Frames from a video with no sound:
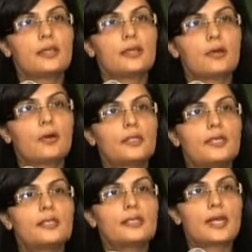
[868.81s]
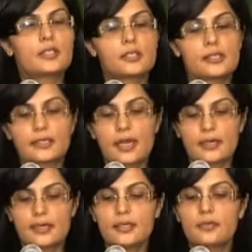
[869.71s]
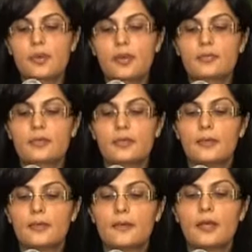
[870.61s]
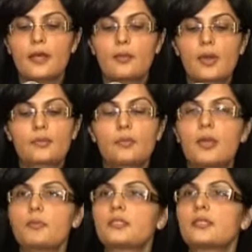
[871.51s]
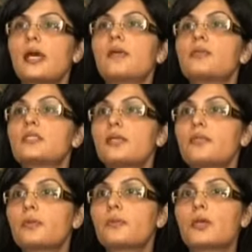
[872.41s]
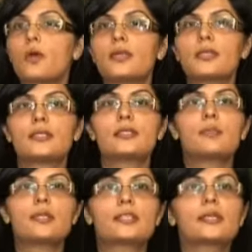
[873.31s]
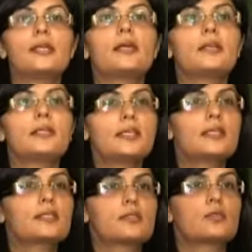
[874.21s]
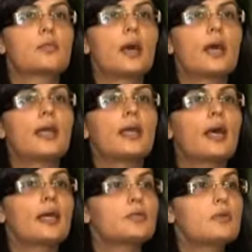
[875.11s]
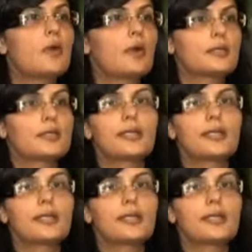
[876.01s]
on the international side, indeed one of the papers that I received from the audience basically critiques as to why I do not